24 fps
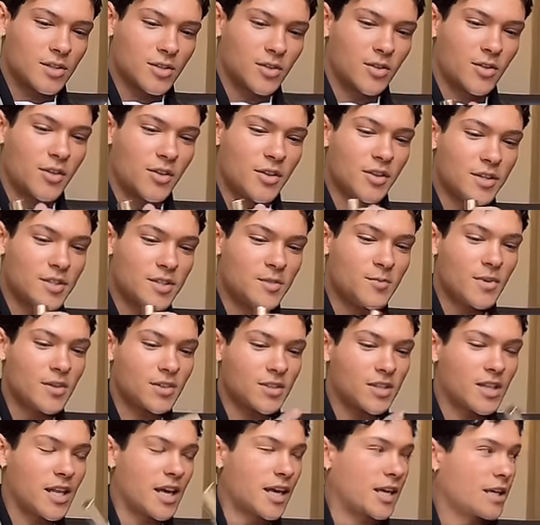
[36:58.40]
Also, this
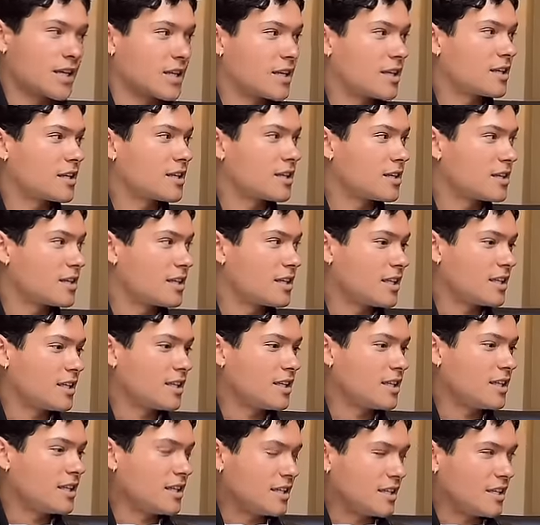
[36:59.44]
smells like
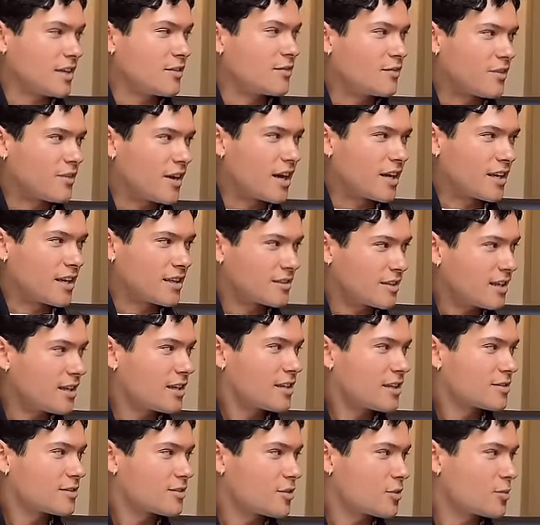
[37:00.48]
ingefära
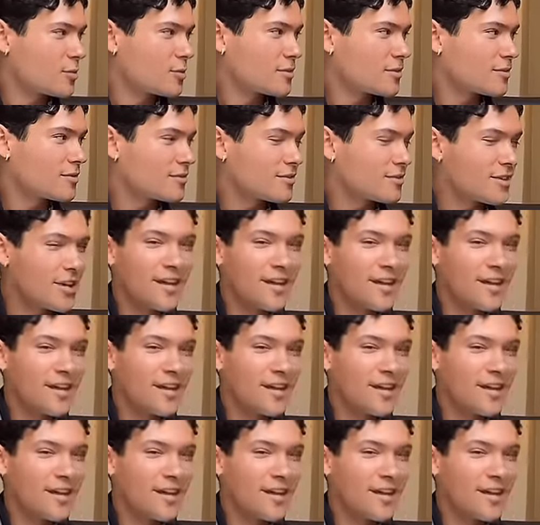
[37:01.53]
te, typ.